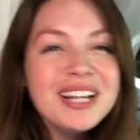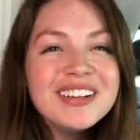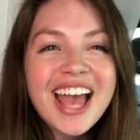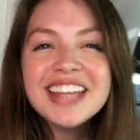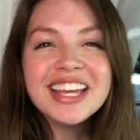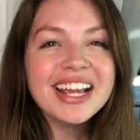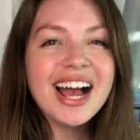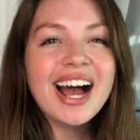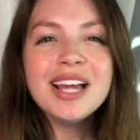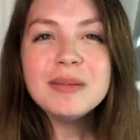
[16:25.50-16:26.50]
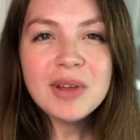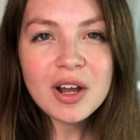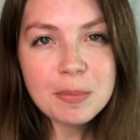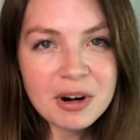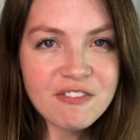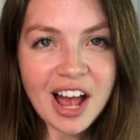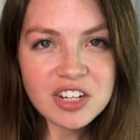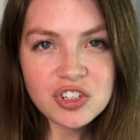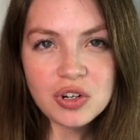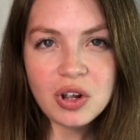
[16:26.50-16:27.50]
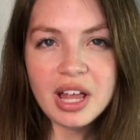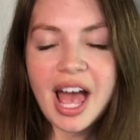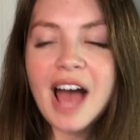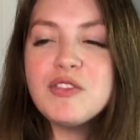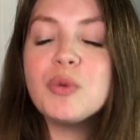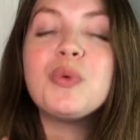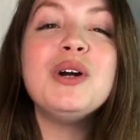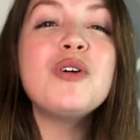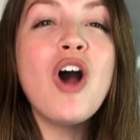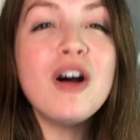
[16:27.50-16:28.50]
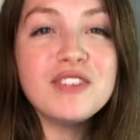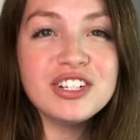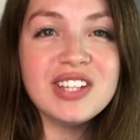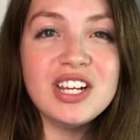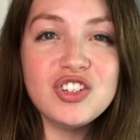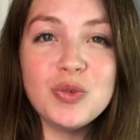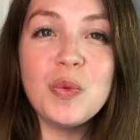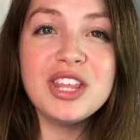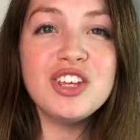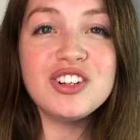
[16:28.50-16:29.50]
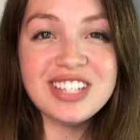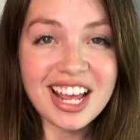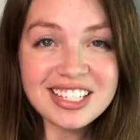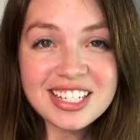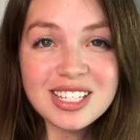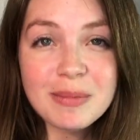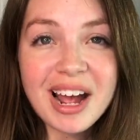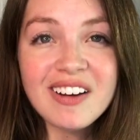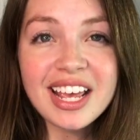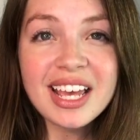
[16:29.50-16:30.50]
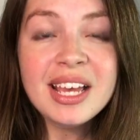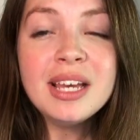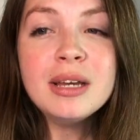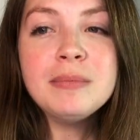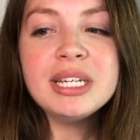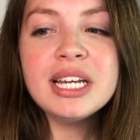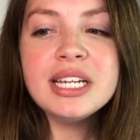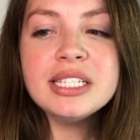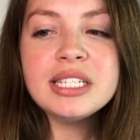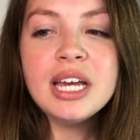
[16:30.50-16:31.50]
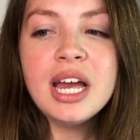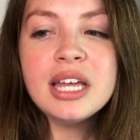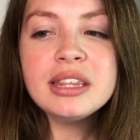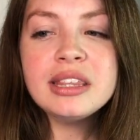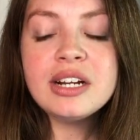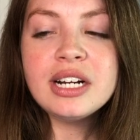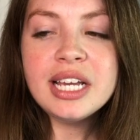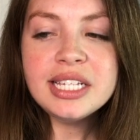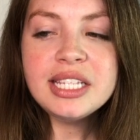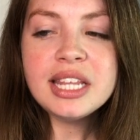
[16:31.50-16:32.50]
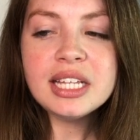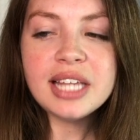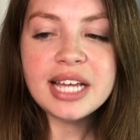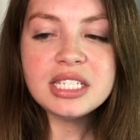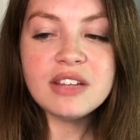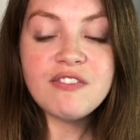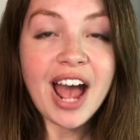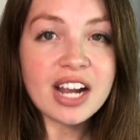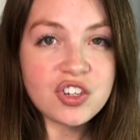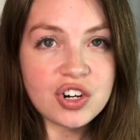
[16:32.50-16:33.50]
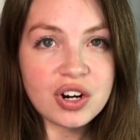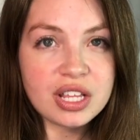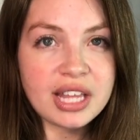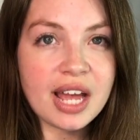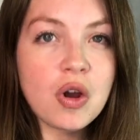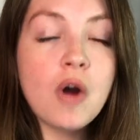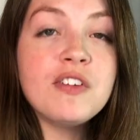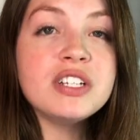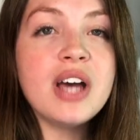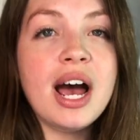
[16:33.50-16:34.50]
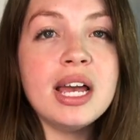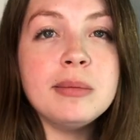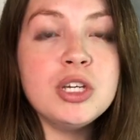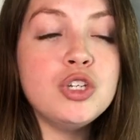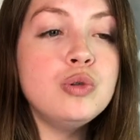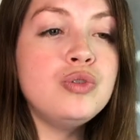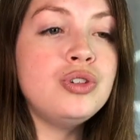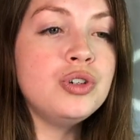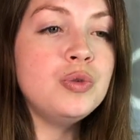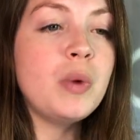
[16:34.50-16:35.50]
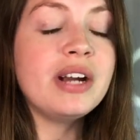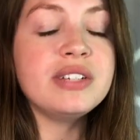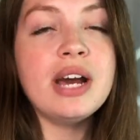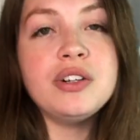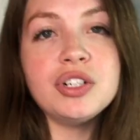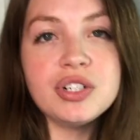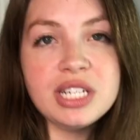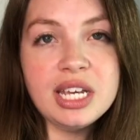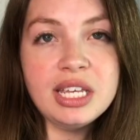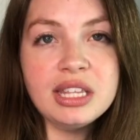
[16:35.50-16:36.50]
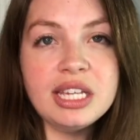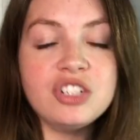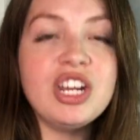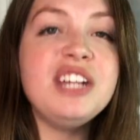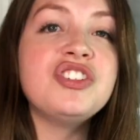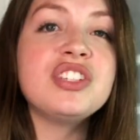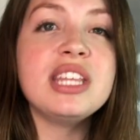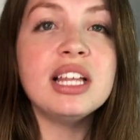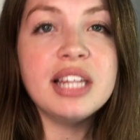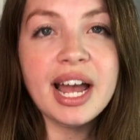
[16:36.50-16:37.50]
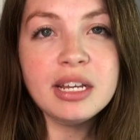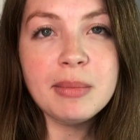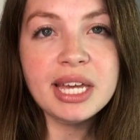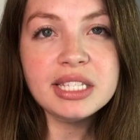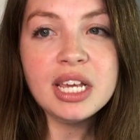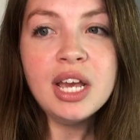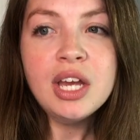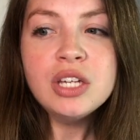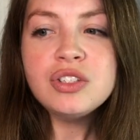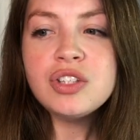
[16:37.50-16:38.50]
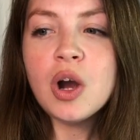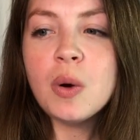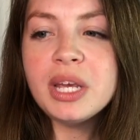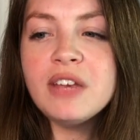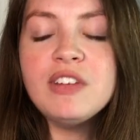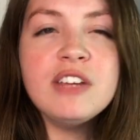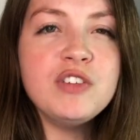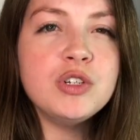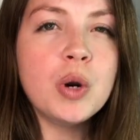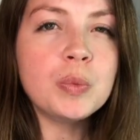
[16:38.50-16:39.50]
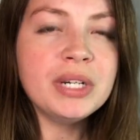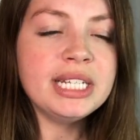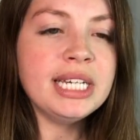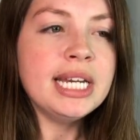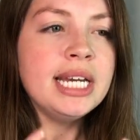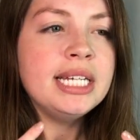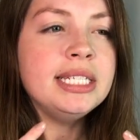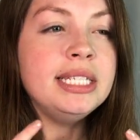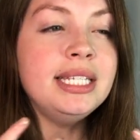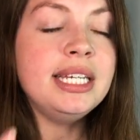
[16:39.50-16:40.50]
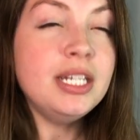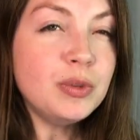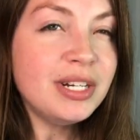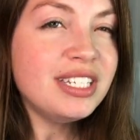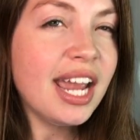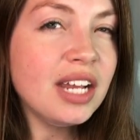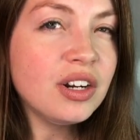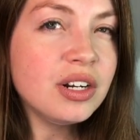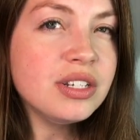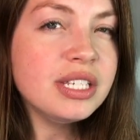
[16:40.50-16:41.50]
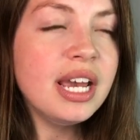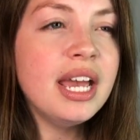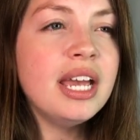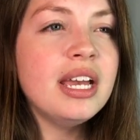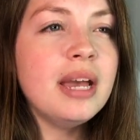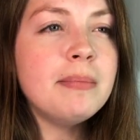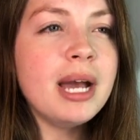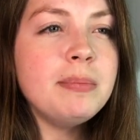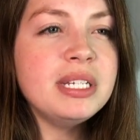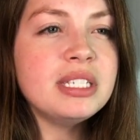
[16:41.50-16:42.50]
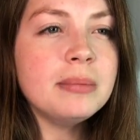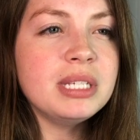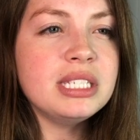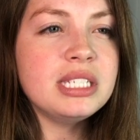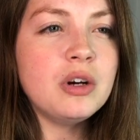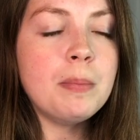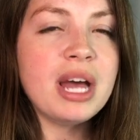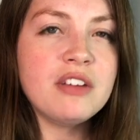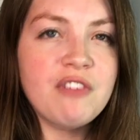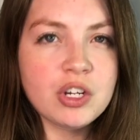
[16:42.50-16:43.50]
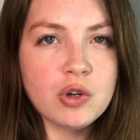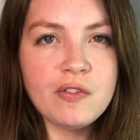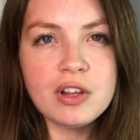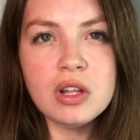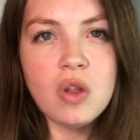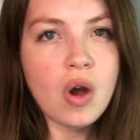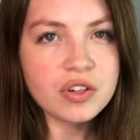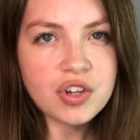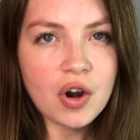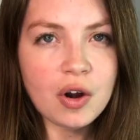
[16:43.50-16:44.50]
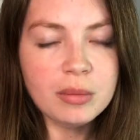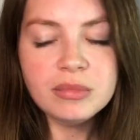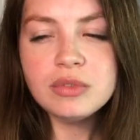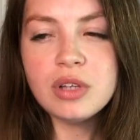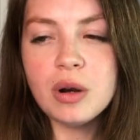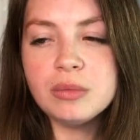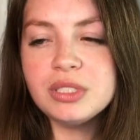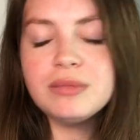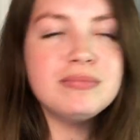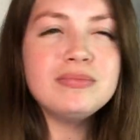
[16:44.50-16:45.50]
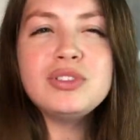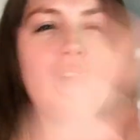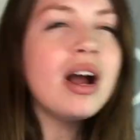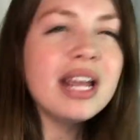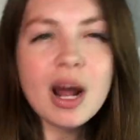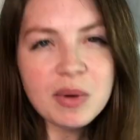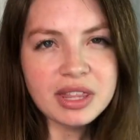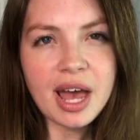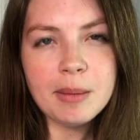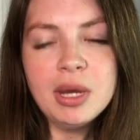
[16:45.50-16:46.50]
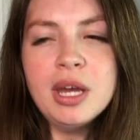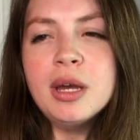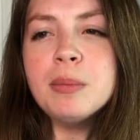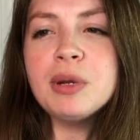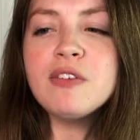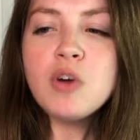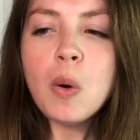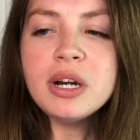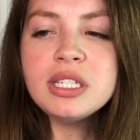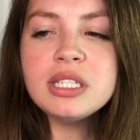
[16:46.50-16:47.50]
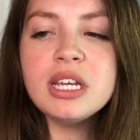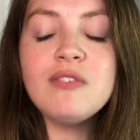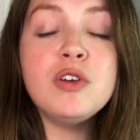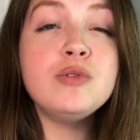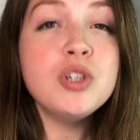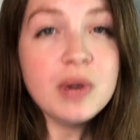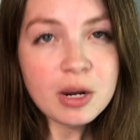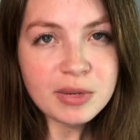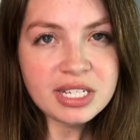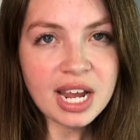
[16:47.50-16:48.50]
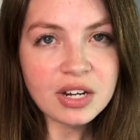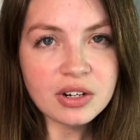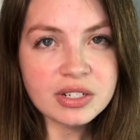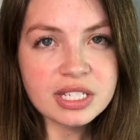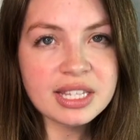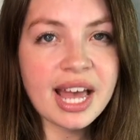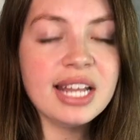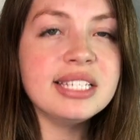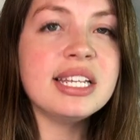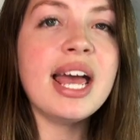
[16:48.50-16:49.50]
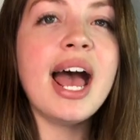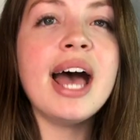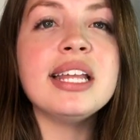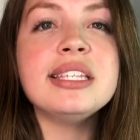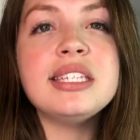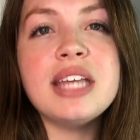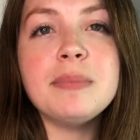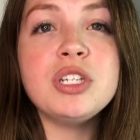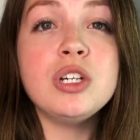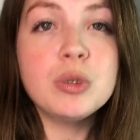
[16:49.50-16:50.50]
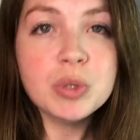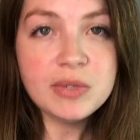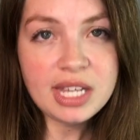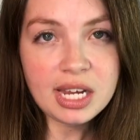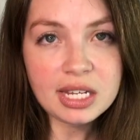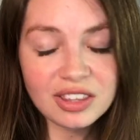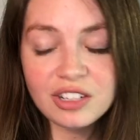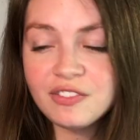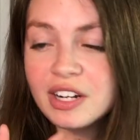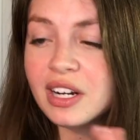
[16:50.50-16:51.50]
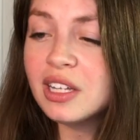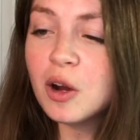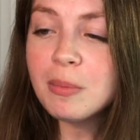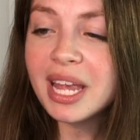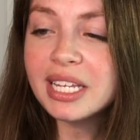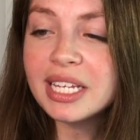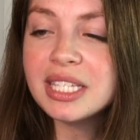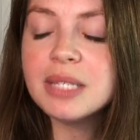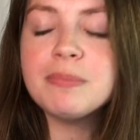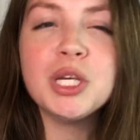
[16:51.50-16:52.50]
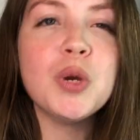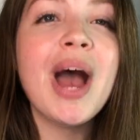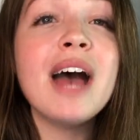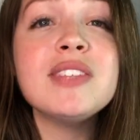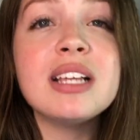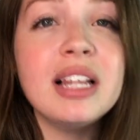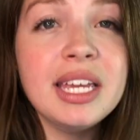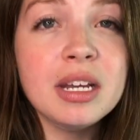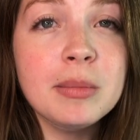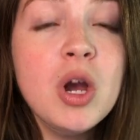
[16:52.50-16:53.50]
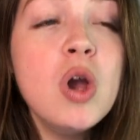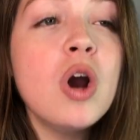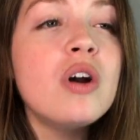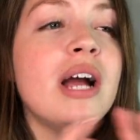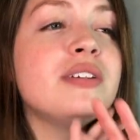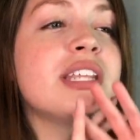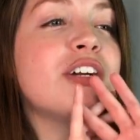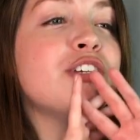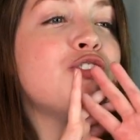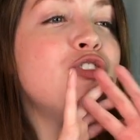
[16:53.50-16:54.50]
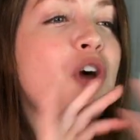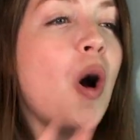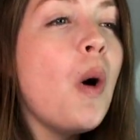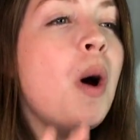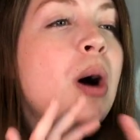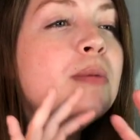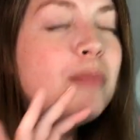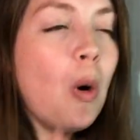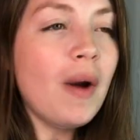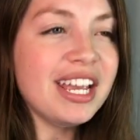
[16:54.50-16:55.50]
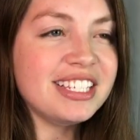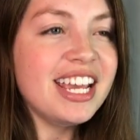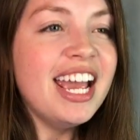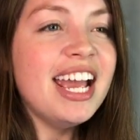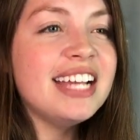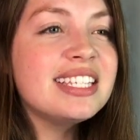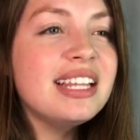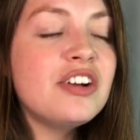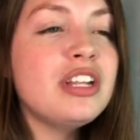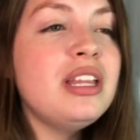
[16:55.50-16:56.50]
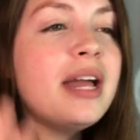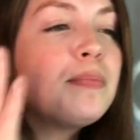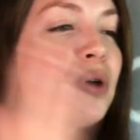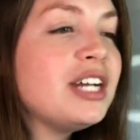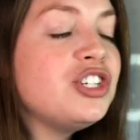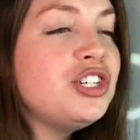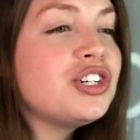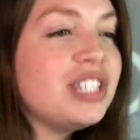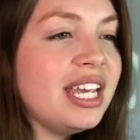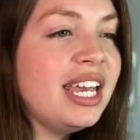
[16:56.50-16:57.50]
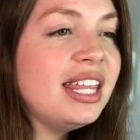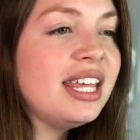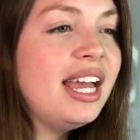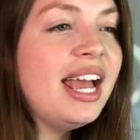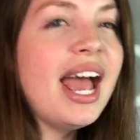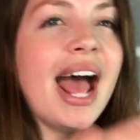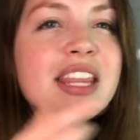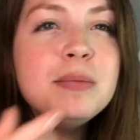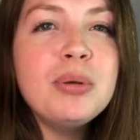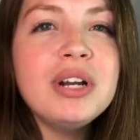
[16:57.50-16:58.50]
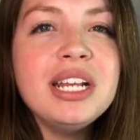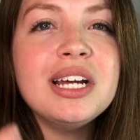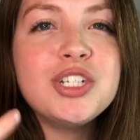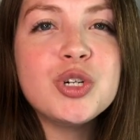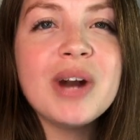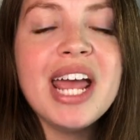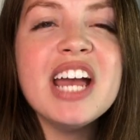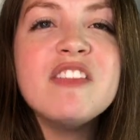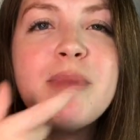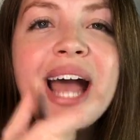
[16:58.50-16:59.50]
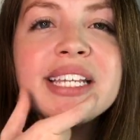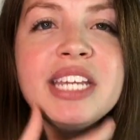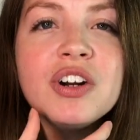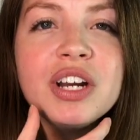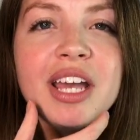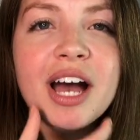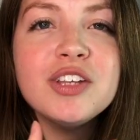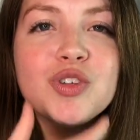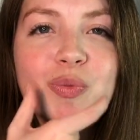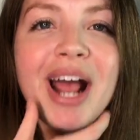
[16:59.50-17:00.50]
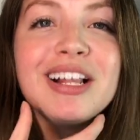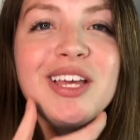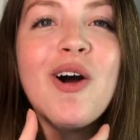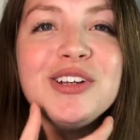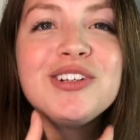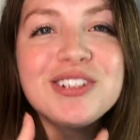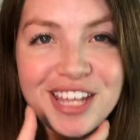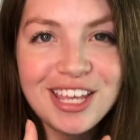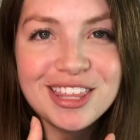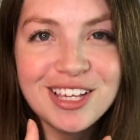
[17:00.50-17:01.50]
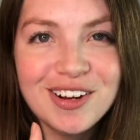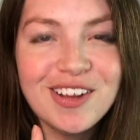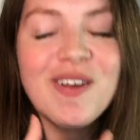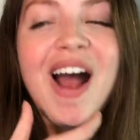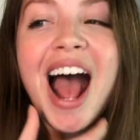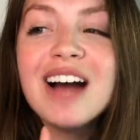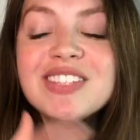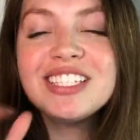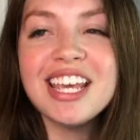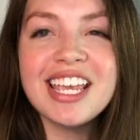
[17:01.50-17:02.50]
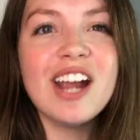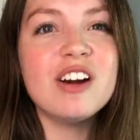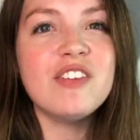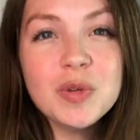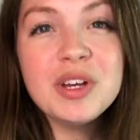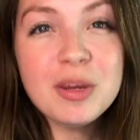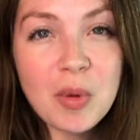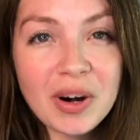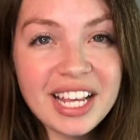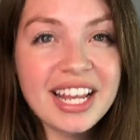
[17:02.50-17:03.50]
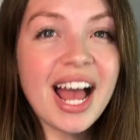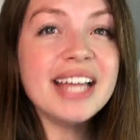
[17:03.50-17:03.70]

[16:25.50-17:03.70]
again, like I am not a professional. Have a real conversation with your dentist about it because there is nonetheless the factor that over time you do wear down your teeth, it changes the alignment. So even if you don't really need retainers, it might be something still beneficial for the long term. So just talk it out with them. But of course, if you do get retainers, that is an added step to your routine. They're very low maintenance, but you have to clean them or else there is no point. It's literally like brushing your teeth and then putting a tray of bacteria directly on your teeth. You know, you have to take care of them. In the morning, I